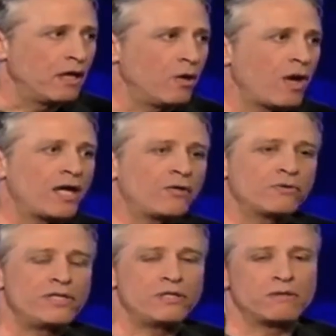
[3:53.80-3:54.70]
Oh, I
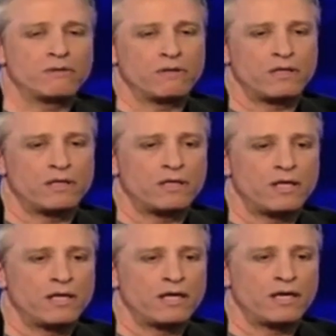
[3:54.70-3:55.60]
don't, you know,
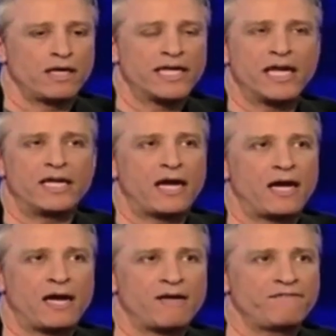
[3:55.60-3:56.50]
again,
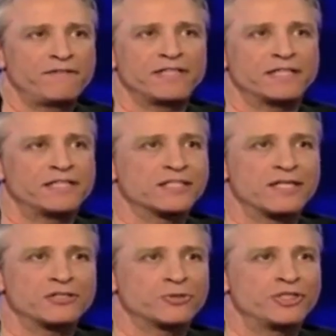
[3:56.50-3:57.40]
I feel like this
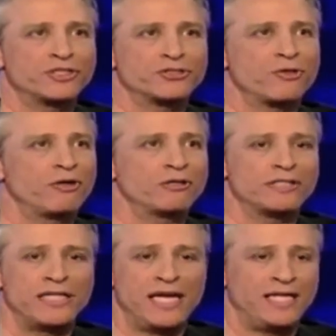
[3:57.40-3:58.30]
country is stronger
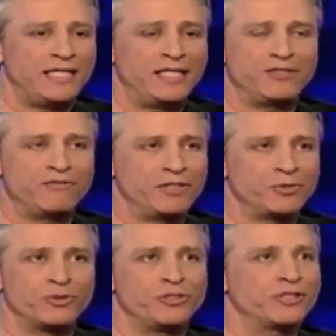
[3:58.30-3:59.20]
than any
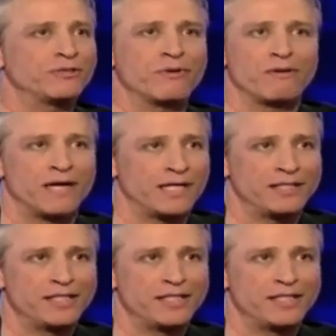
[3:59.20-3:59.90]
individual you can throw at it.